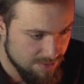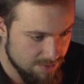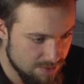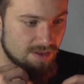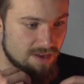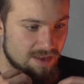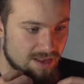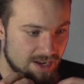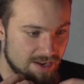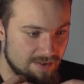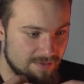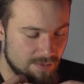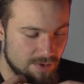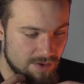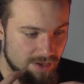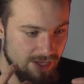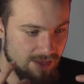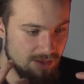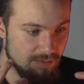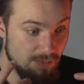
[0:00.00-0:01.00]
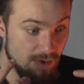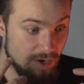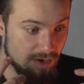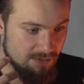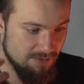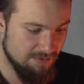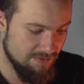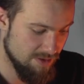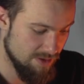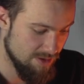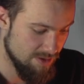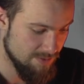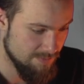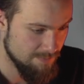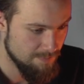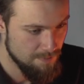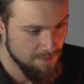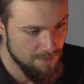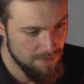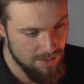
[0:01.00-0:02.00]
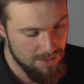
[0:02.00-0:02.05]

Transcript: so they leave more like the bottom of the